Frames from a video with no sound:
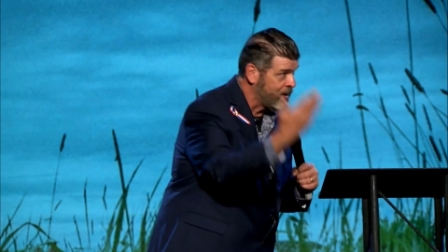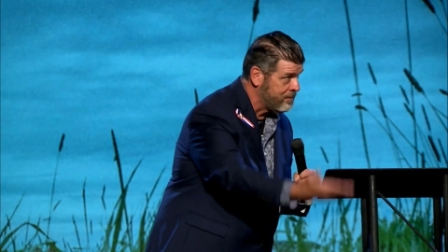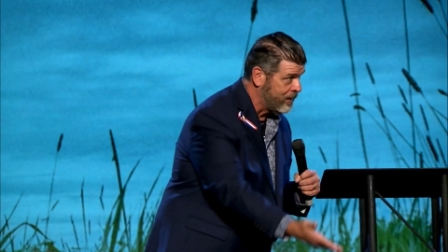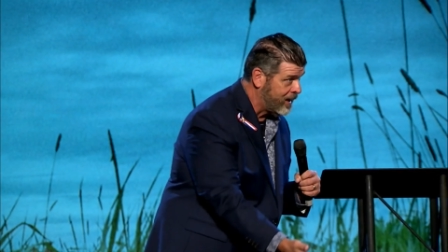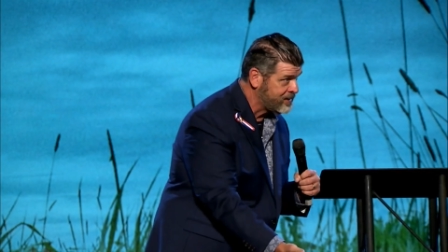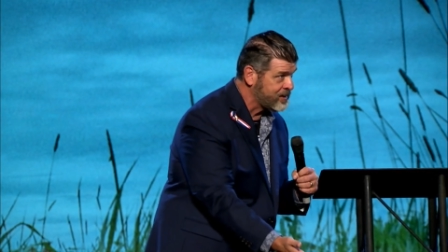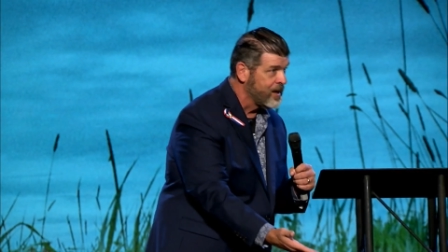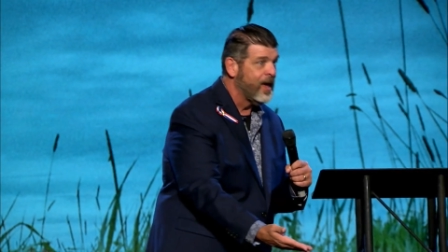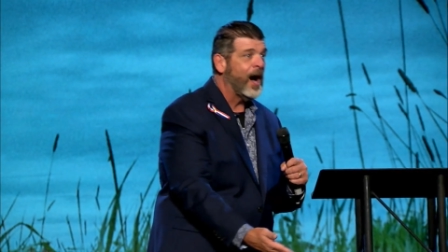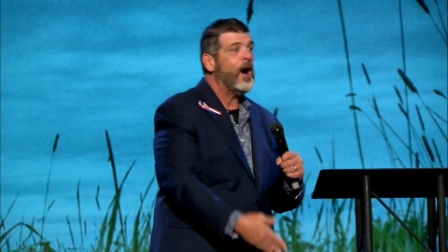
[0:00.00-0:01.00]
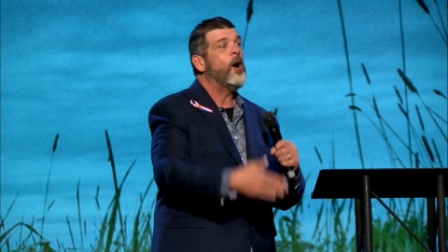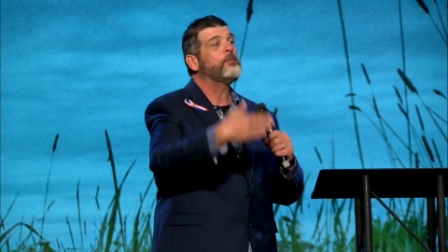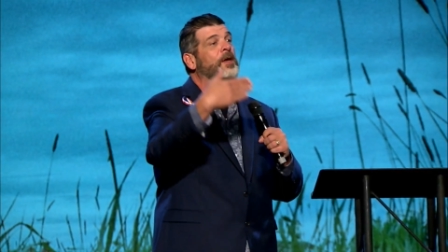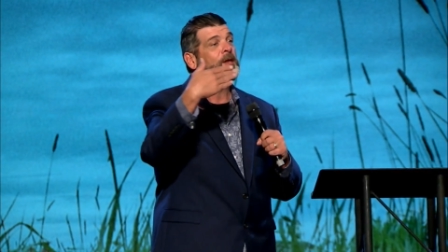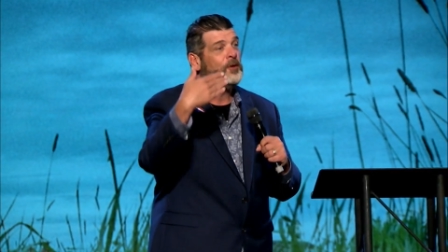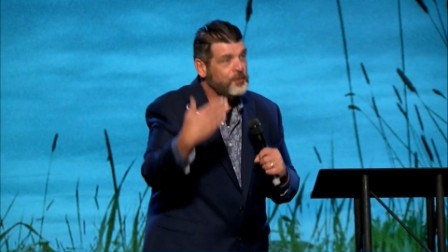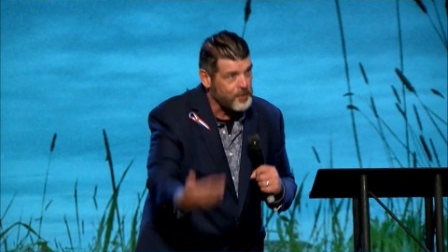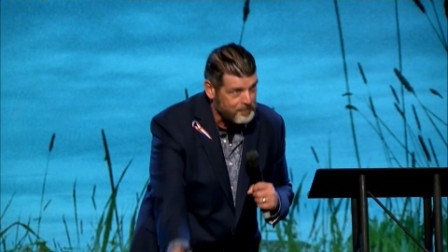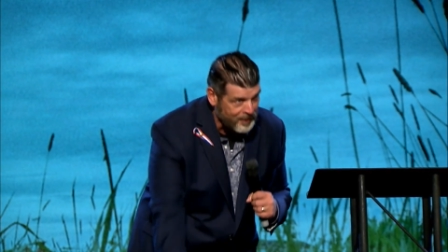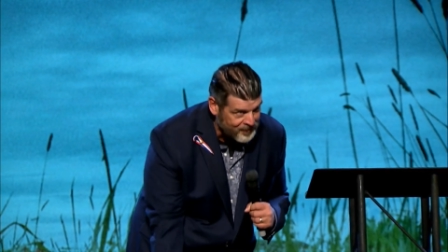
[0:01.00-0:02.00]
your bus, I hope that you'll
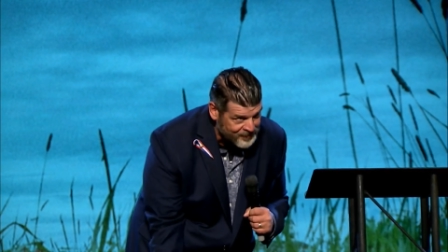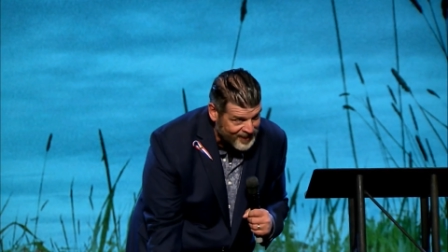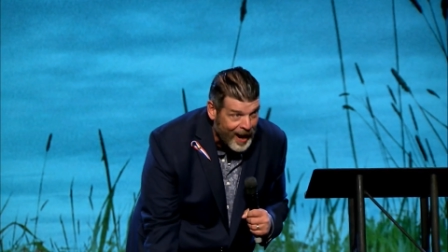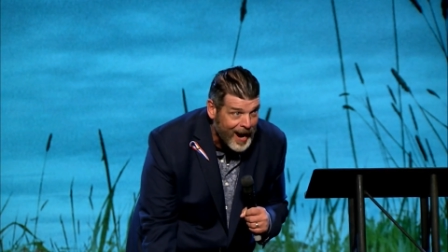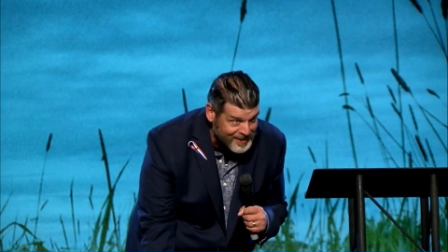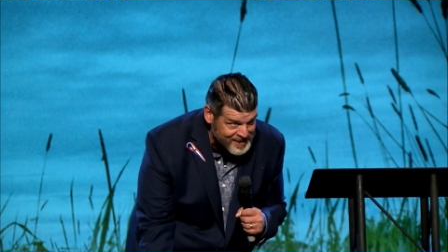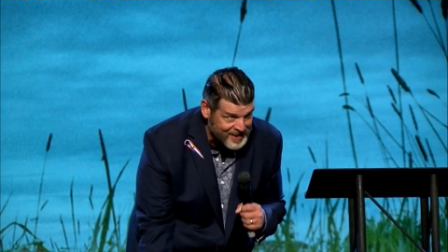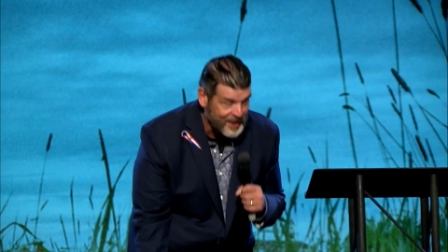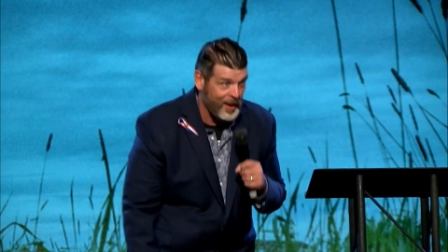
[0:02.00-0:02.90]
do better than I did in